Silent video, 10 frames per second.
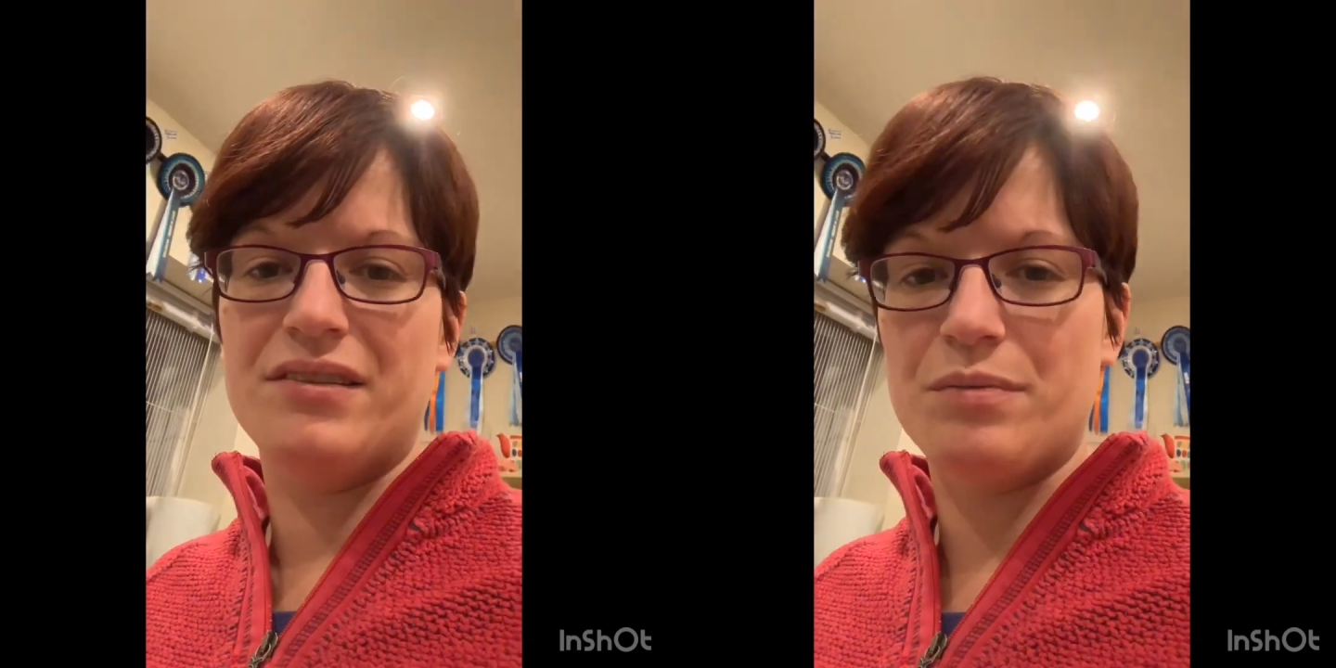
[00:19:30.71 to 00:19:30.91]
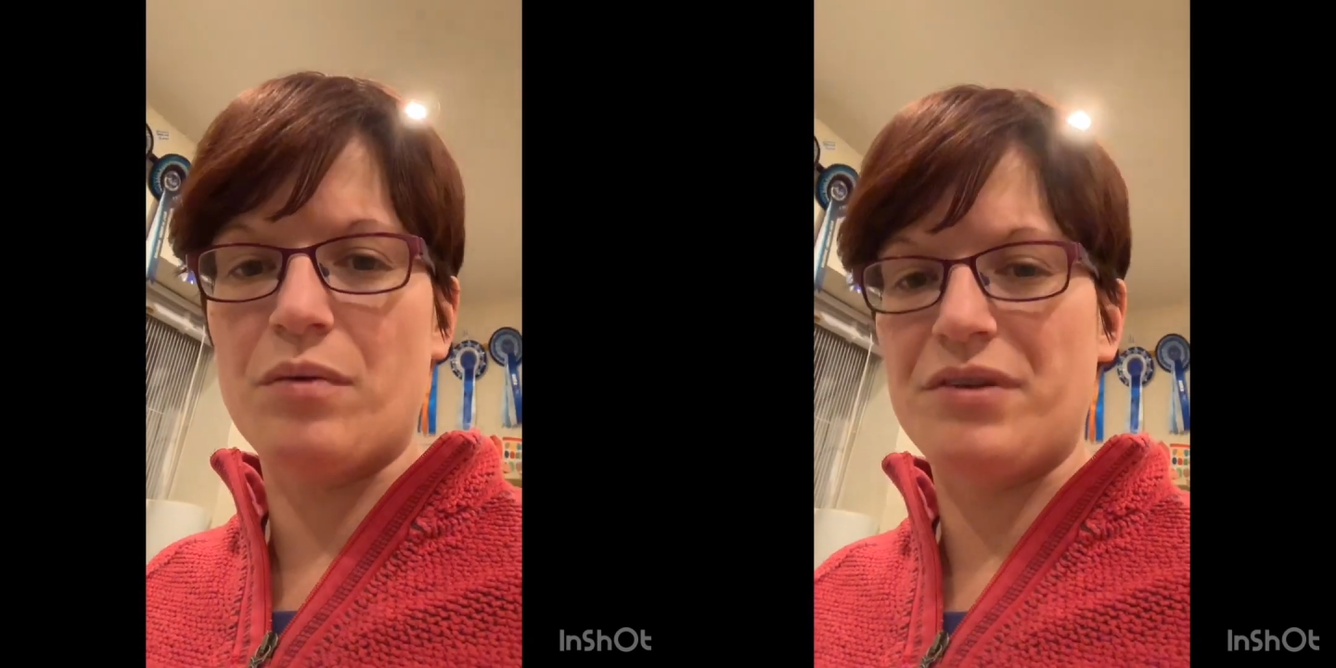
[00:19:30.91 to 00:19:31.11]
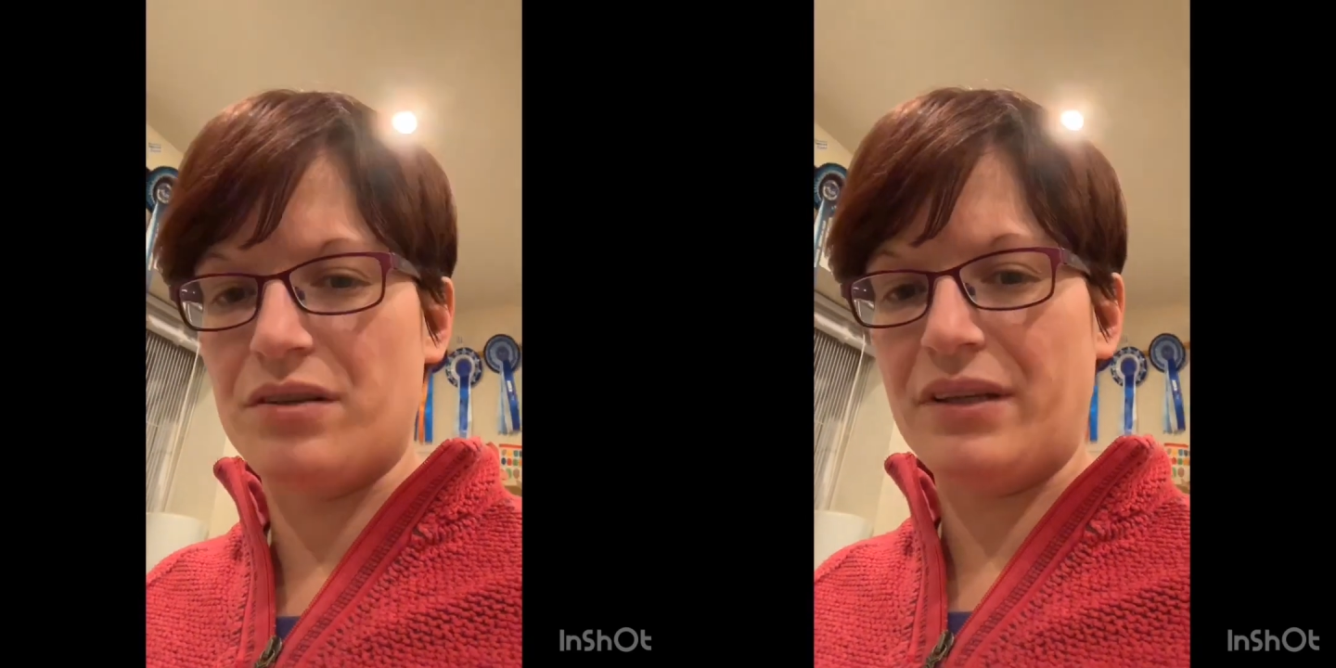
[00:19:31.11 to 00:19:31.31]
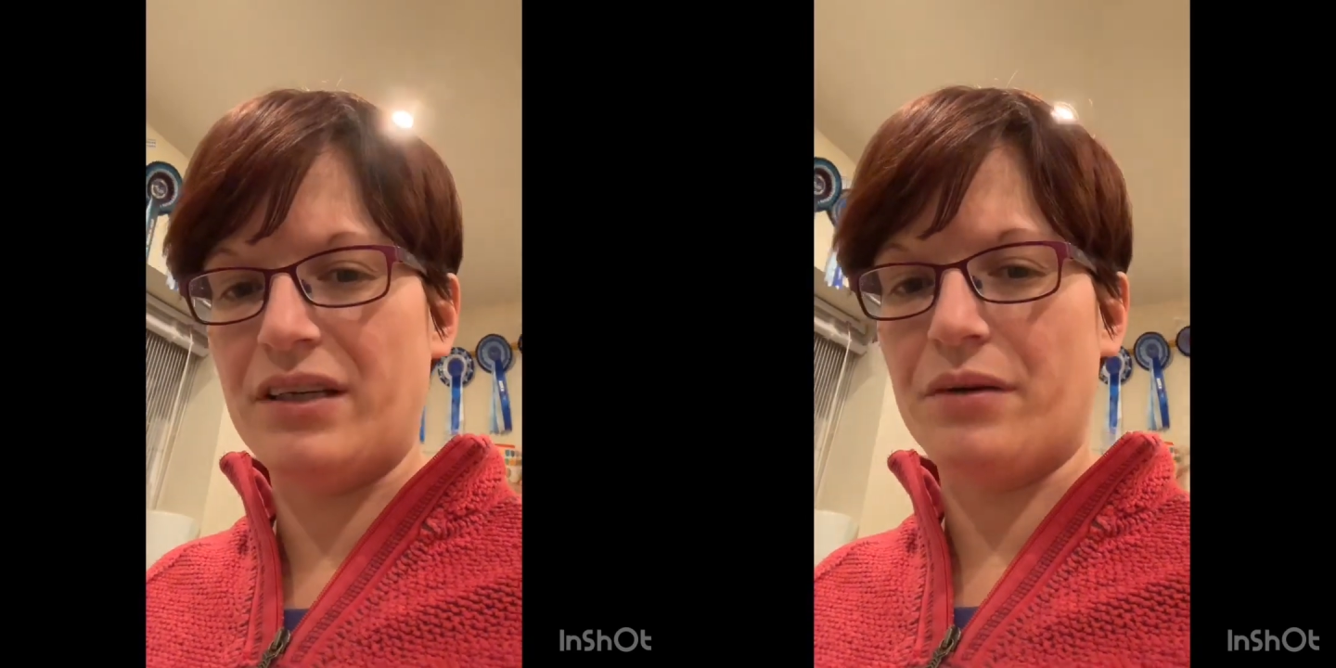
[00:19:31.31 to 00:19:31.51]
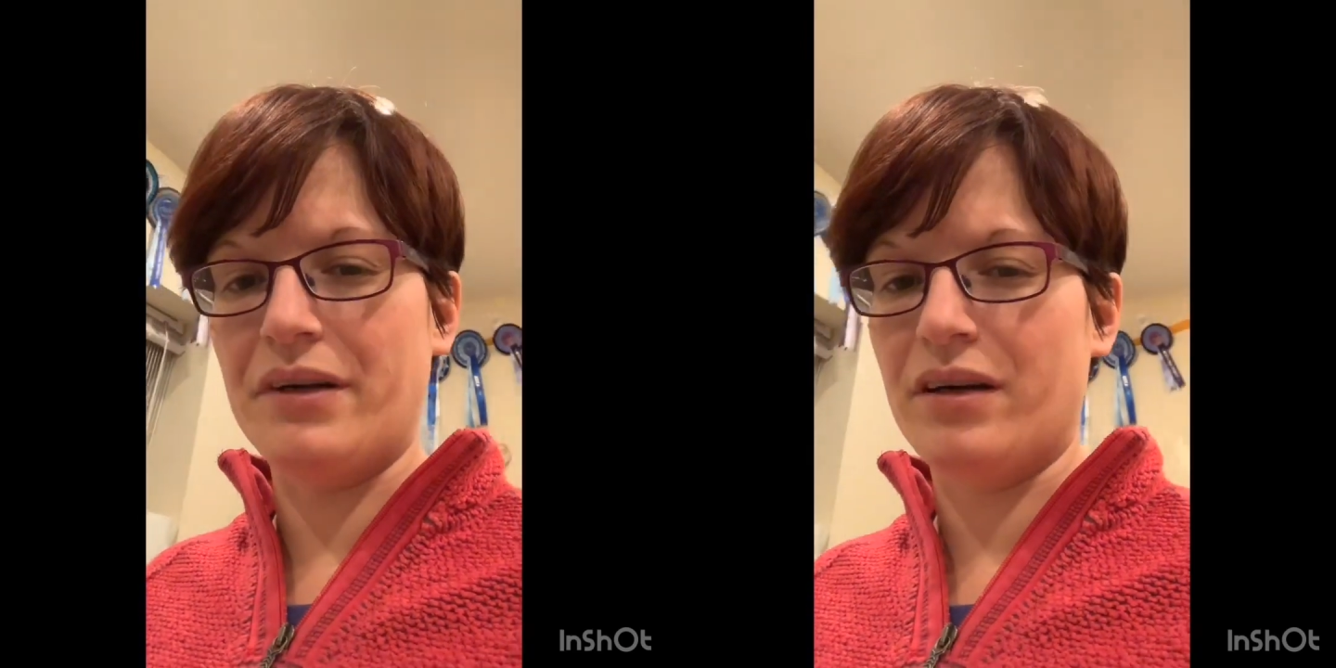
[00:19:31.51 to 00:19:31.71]
There's probably something
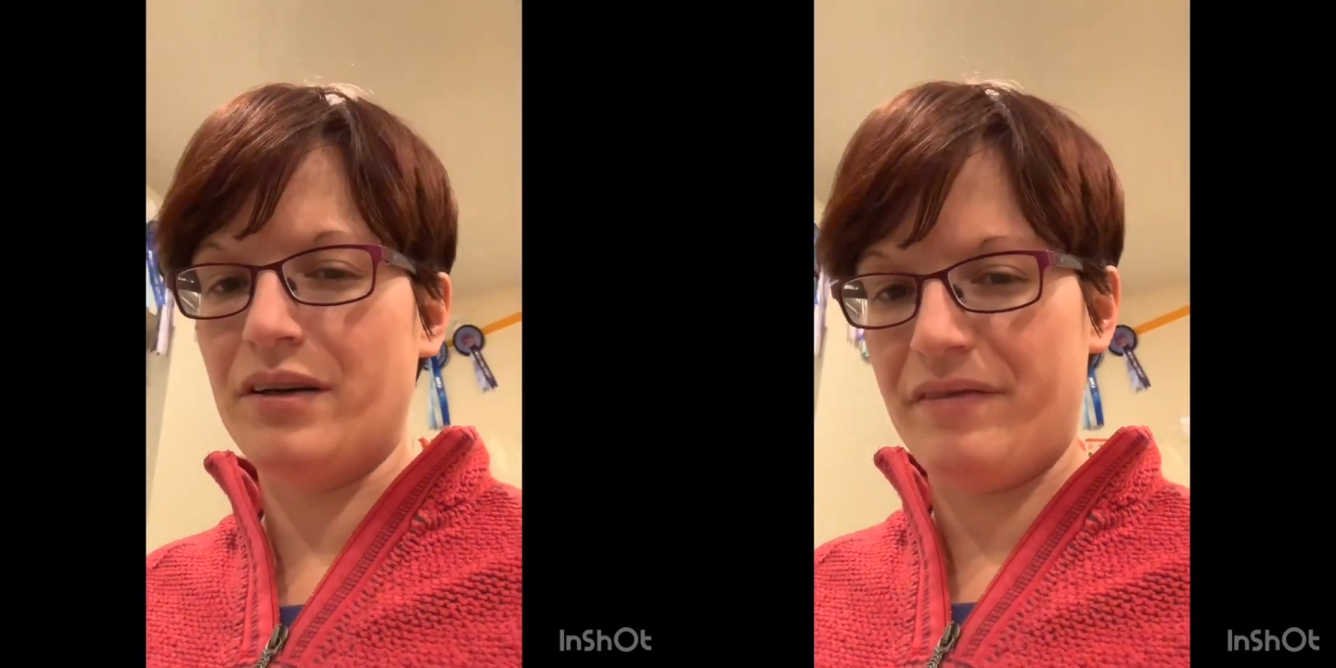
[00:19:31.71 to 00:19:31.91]
going on,